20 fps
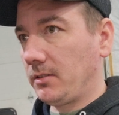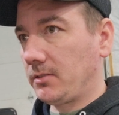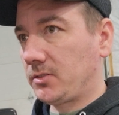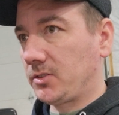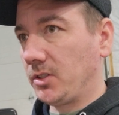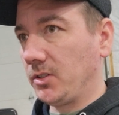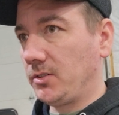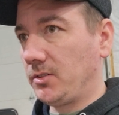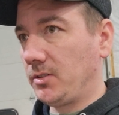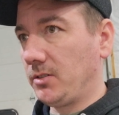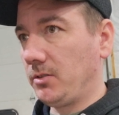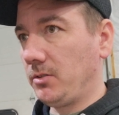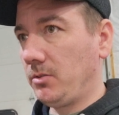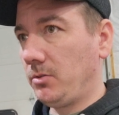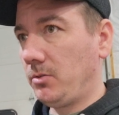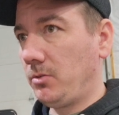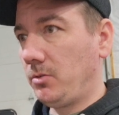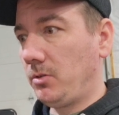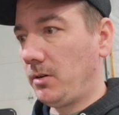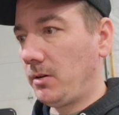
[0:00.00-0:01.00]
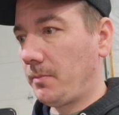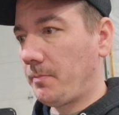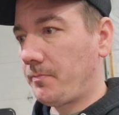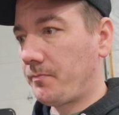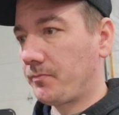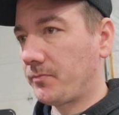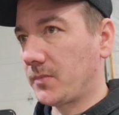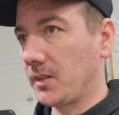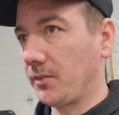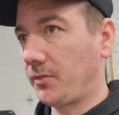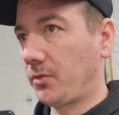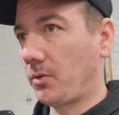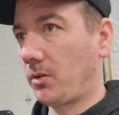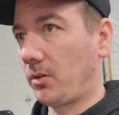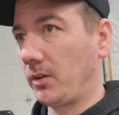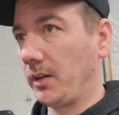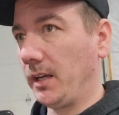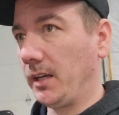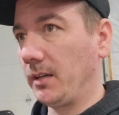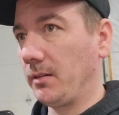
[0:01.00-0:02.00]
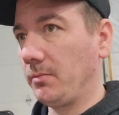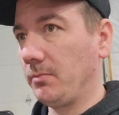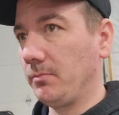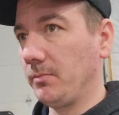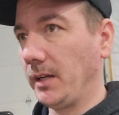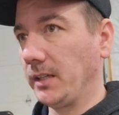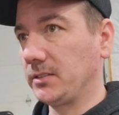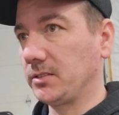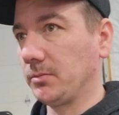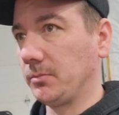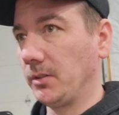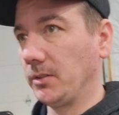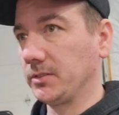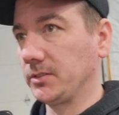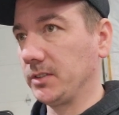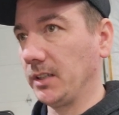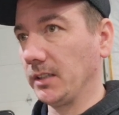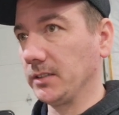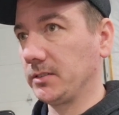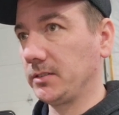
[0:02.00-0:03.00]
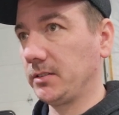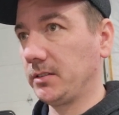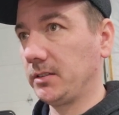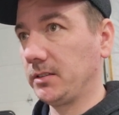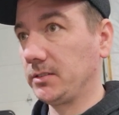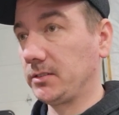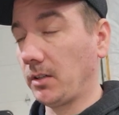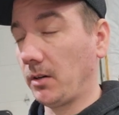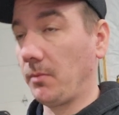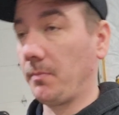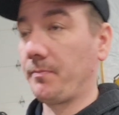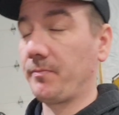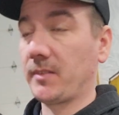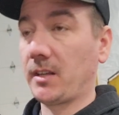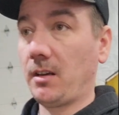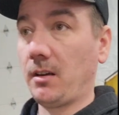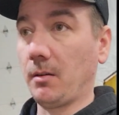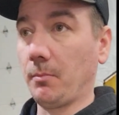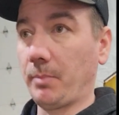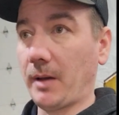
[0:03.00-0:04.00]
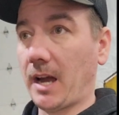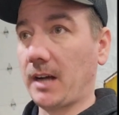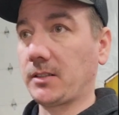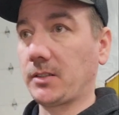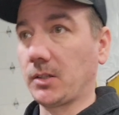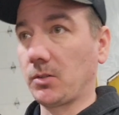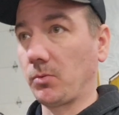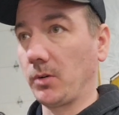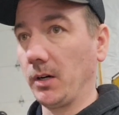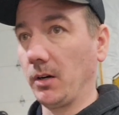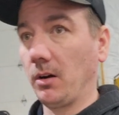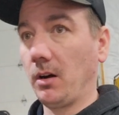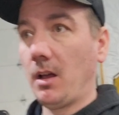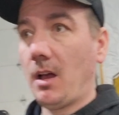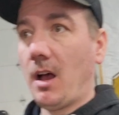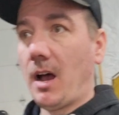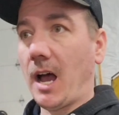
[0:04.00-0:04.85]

to do the four link makes the most sense. So back to the rear.